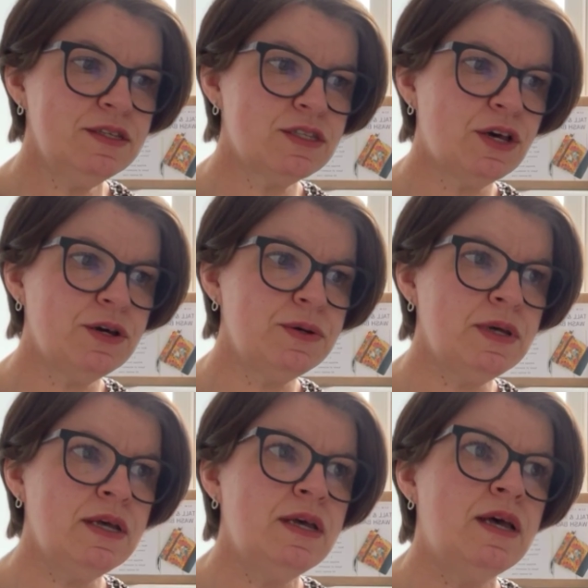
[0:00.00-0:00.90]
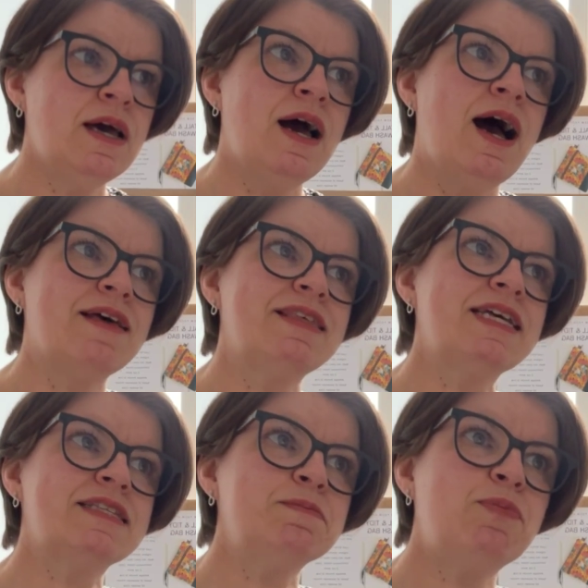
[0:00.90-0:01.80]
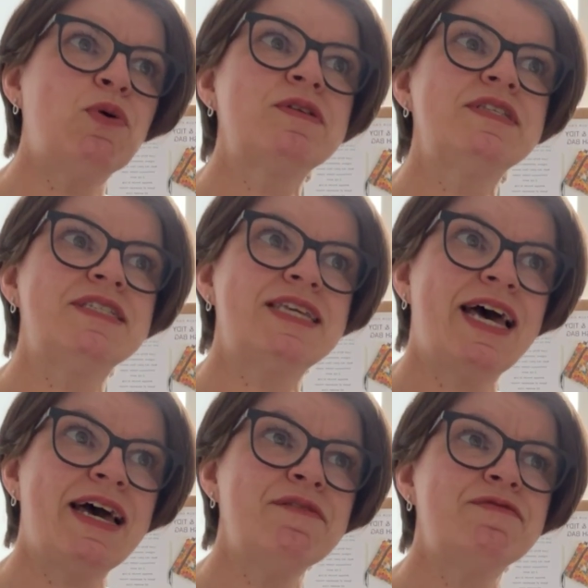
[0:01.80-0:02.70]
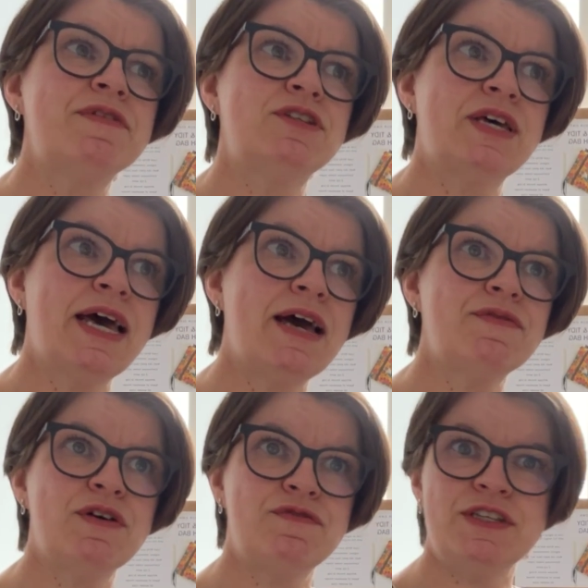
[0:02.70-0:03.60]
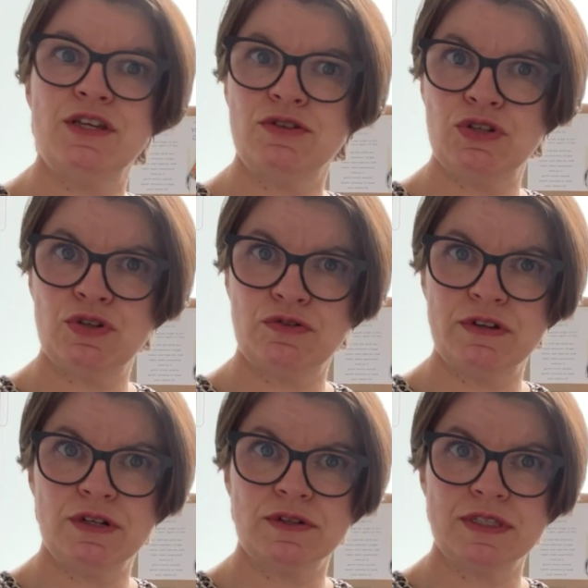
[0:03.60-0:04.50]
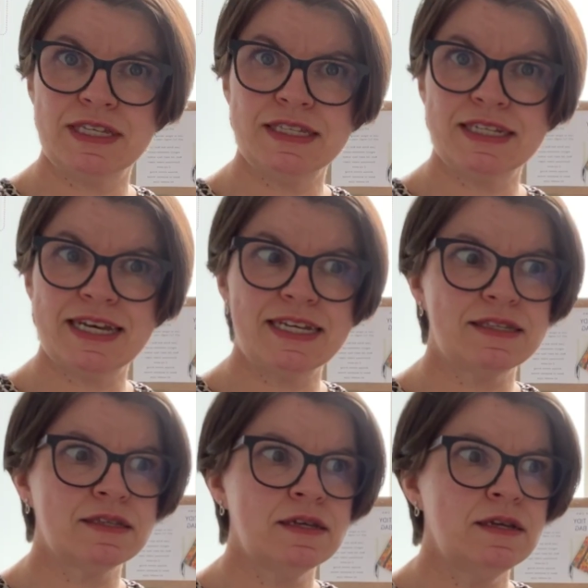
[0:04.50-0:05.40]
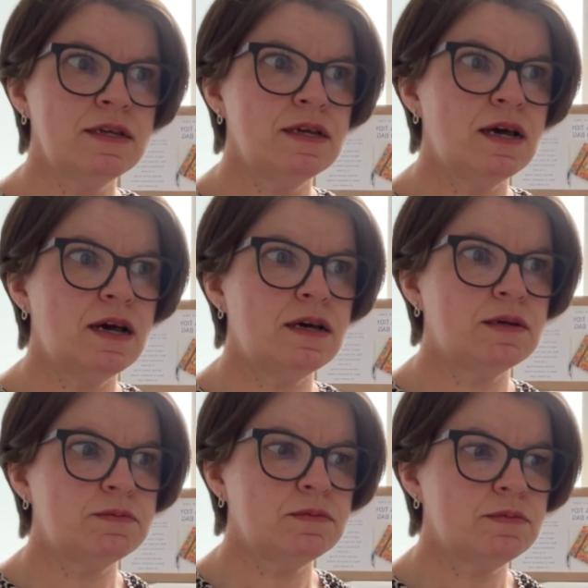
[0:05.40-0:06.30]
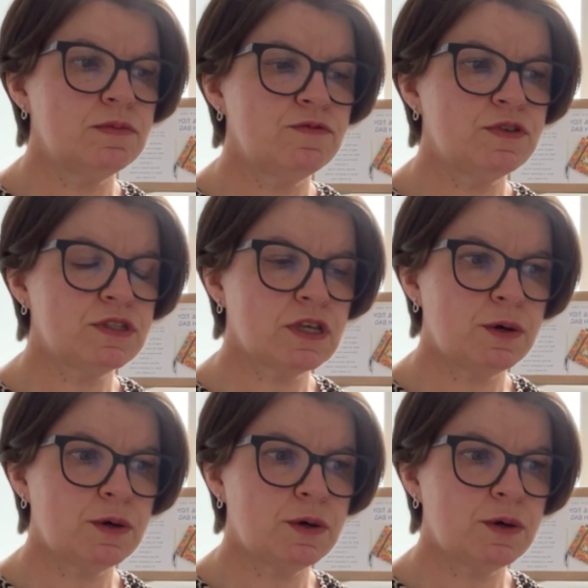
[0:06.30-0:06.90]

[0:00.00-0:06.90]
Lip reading: So I think it's important to have a video tutorial these days for